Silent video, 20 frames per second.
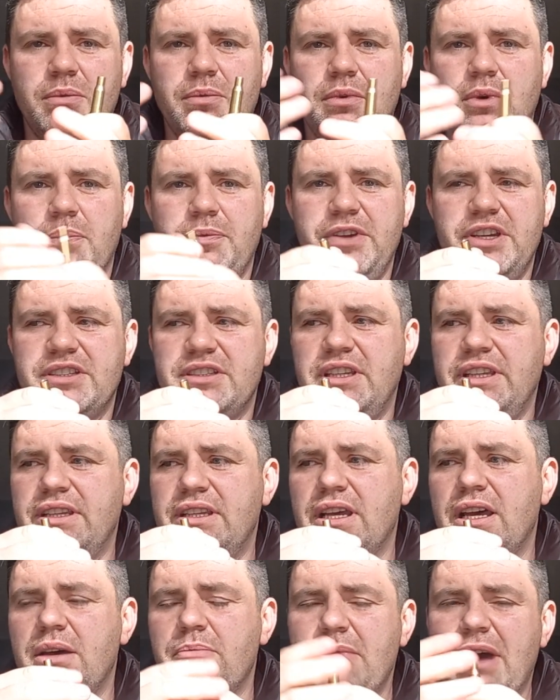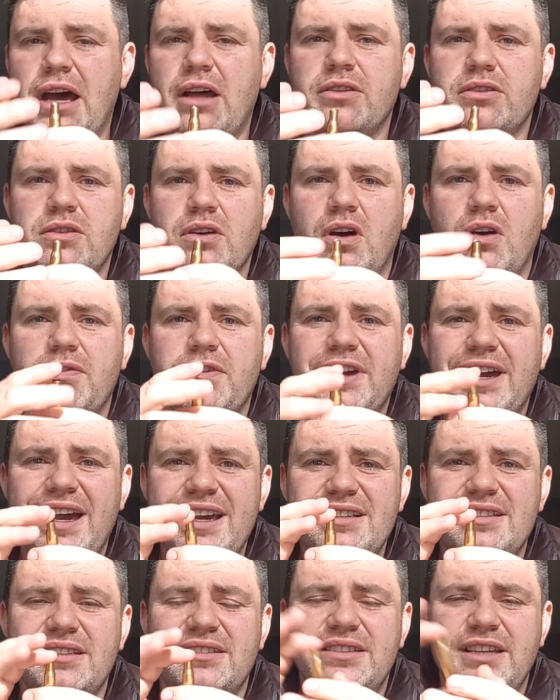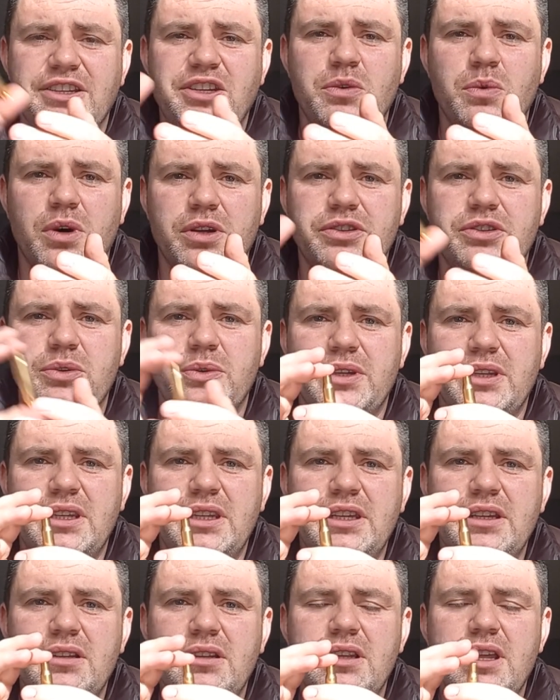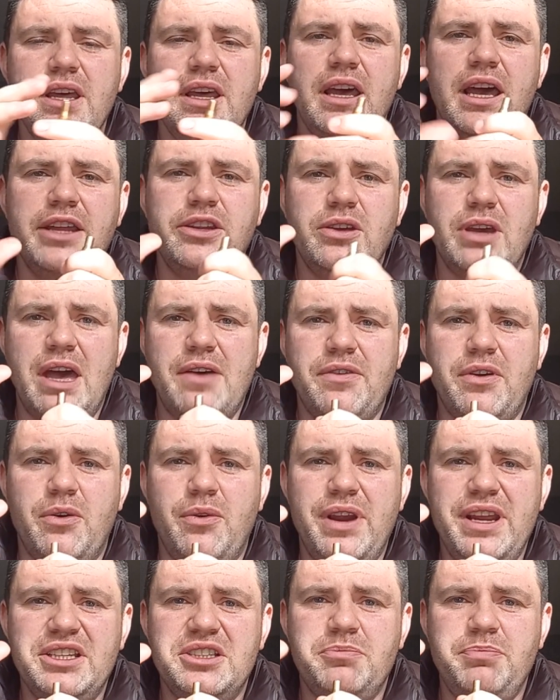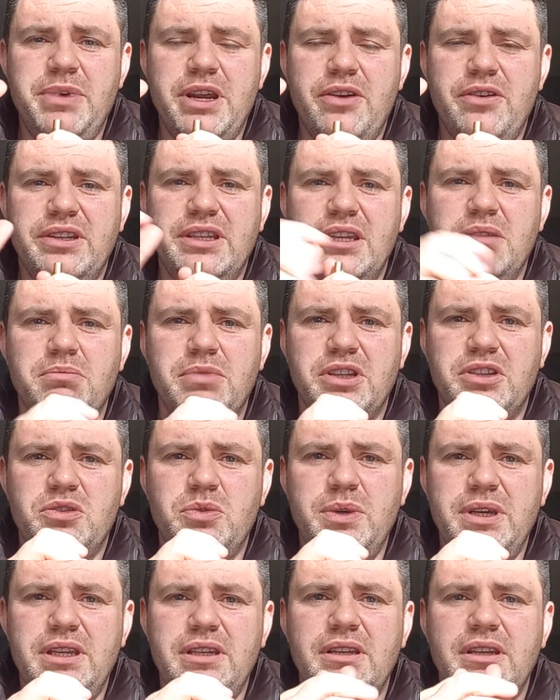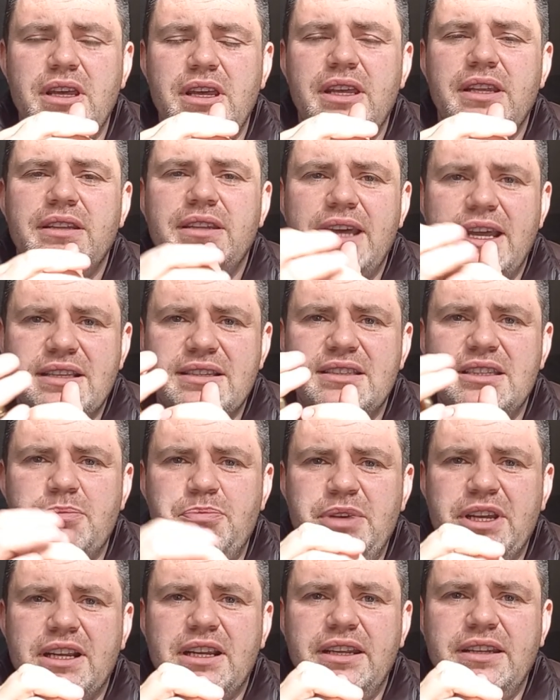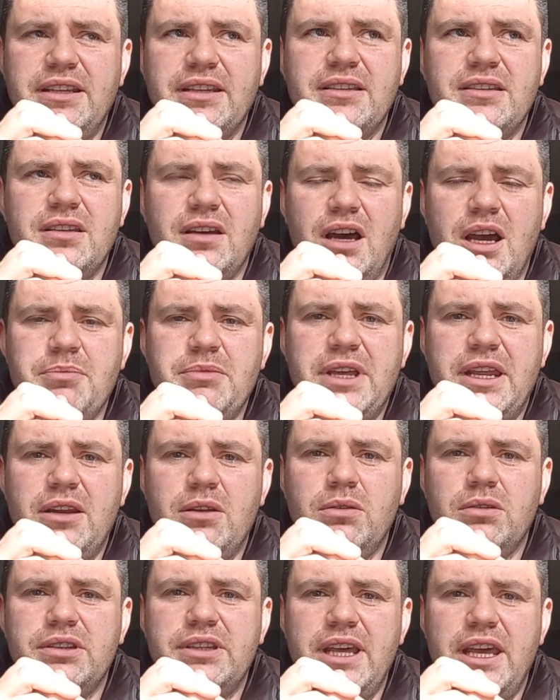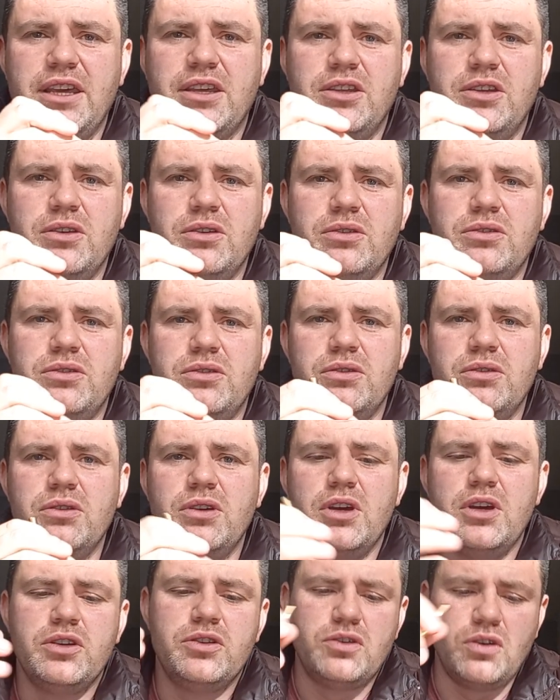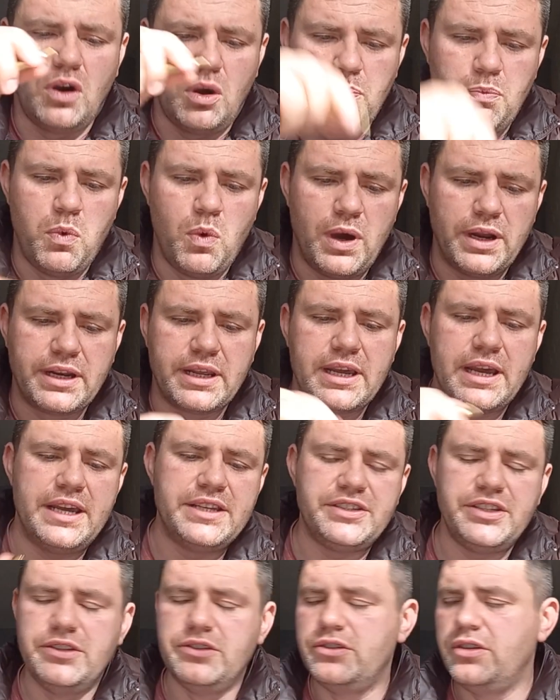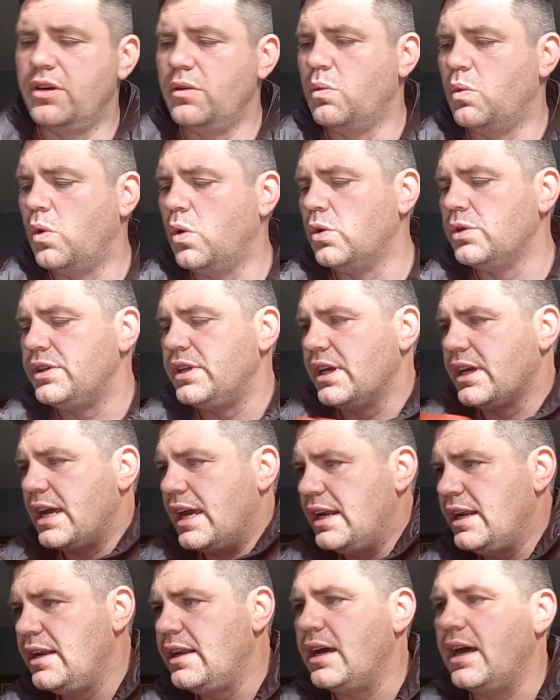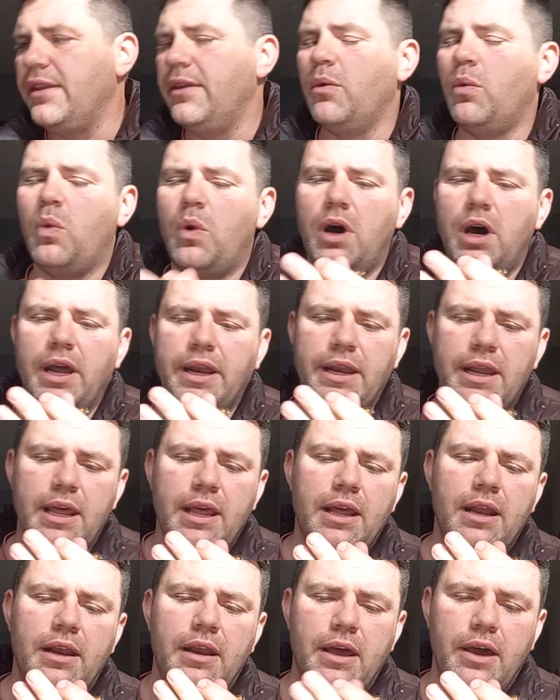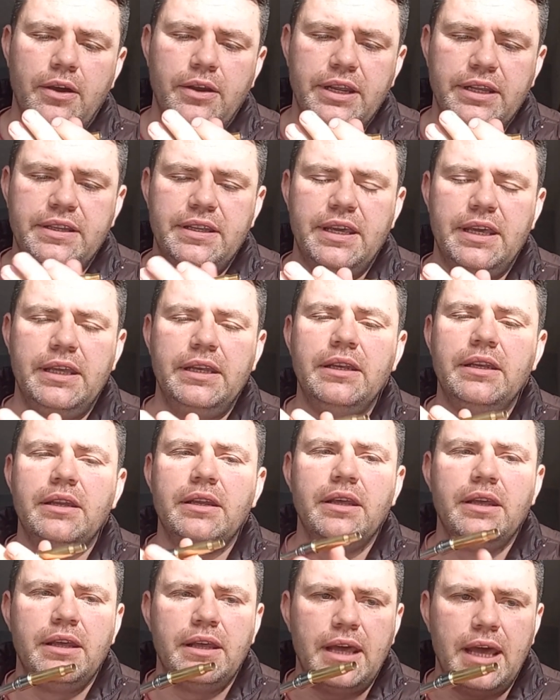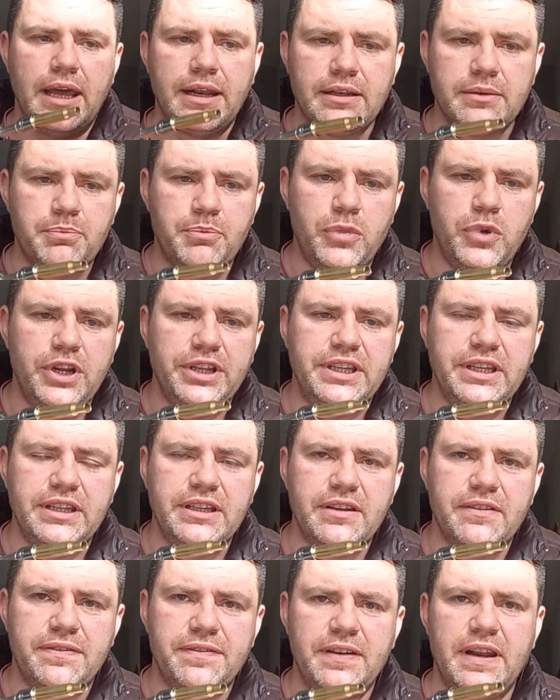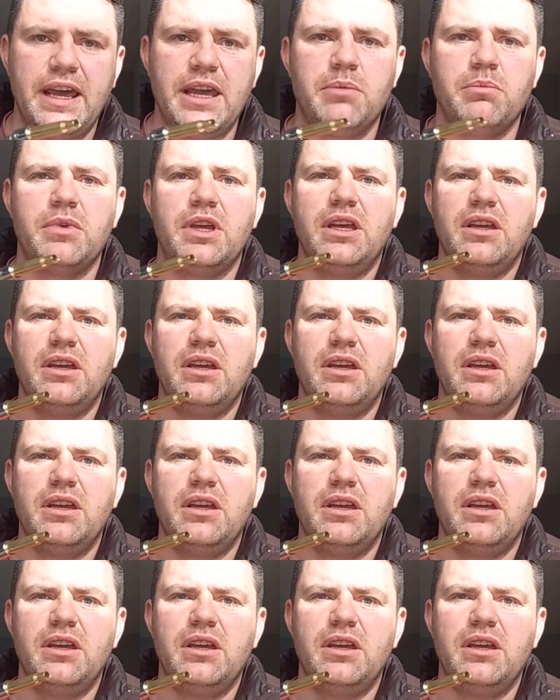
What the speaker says: obviously the amount of cases that you want to anneal, and you have a rest period in between. That's typically the time that it'll take you to drop one case into the water, get another one, load it in, and put it in the flame.